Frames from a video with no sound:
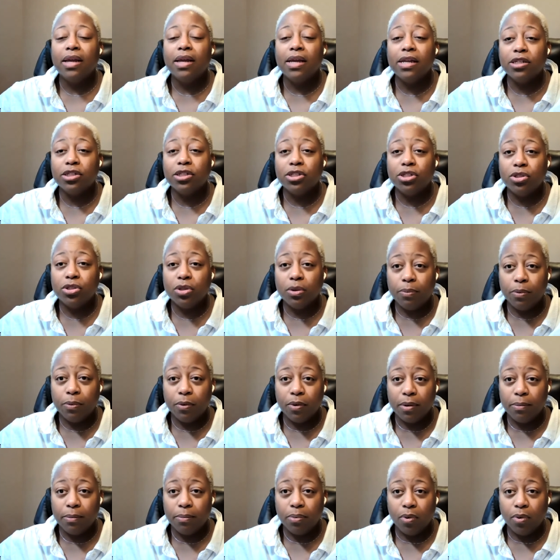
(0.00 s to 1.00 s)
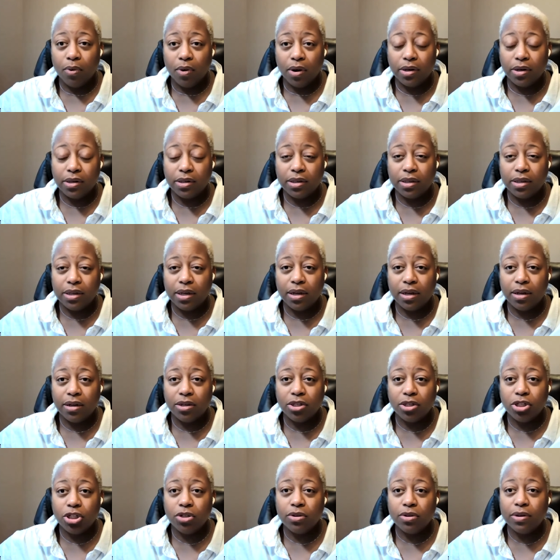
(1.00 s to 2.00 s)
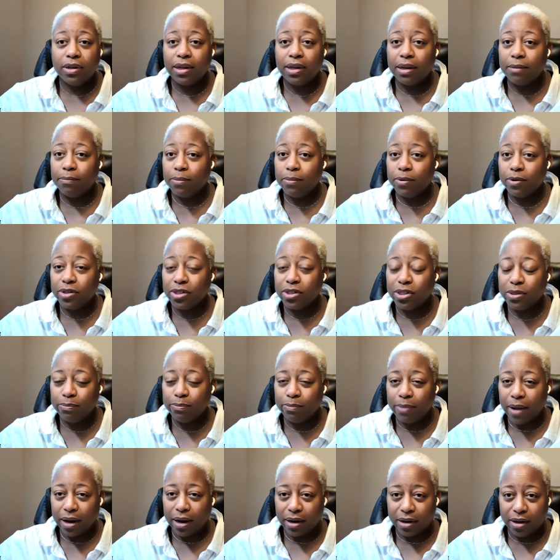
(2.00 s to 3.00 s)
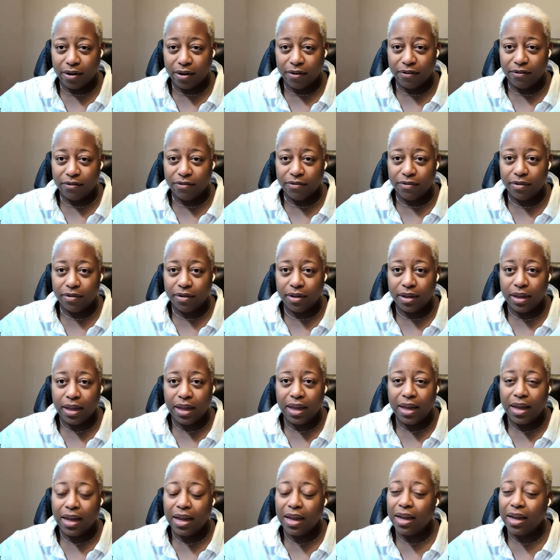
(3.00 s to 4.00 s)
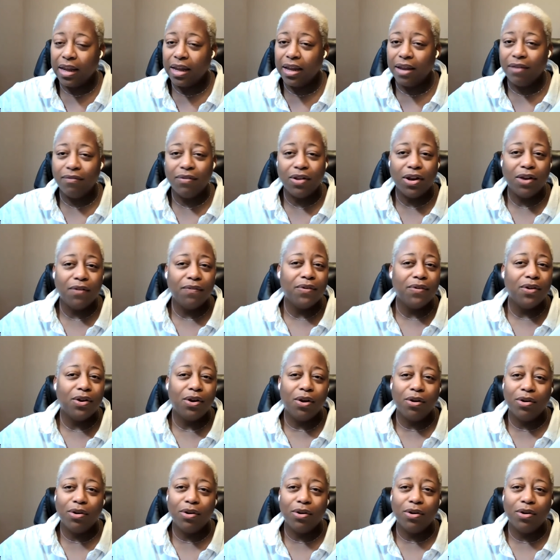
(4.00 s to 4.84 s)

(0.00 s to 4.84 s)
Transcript: it's super important to get perspective. Even if you